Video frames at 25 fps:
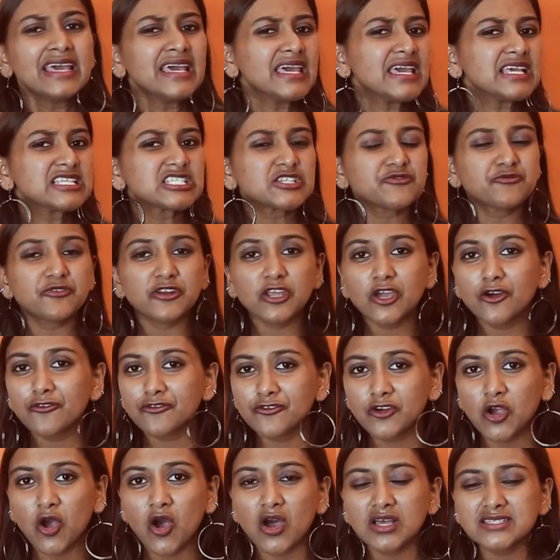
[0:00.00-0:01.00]
It's free of
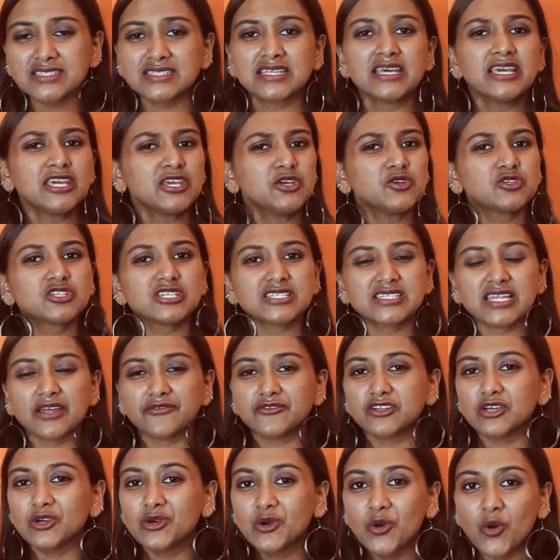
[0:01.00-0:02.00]
cost. You just have
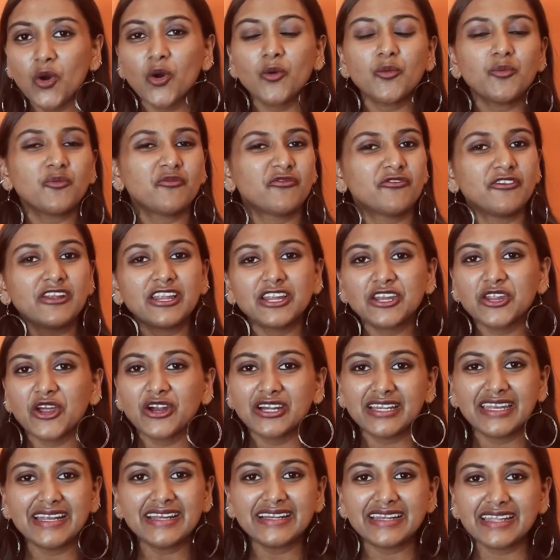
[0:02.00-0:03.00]
to go, fill in your
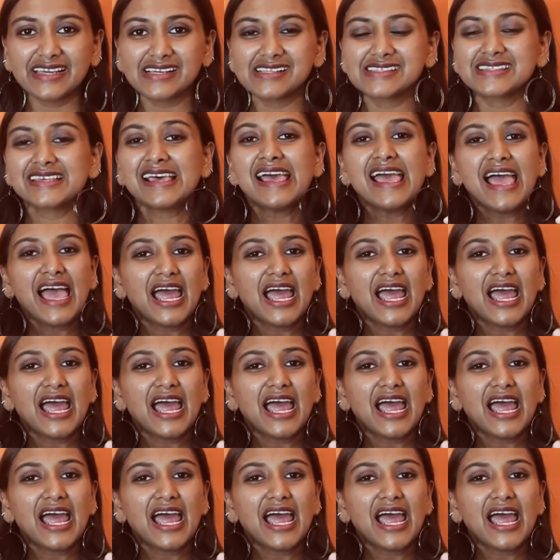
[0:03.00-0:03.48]
details,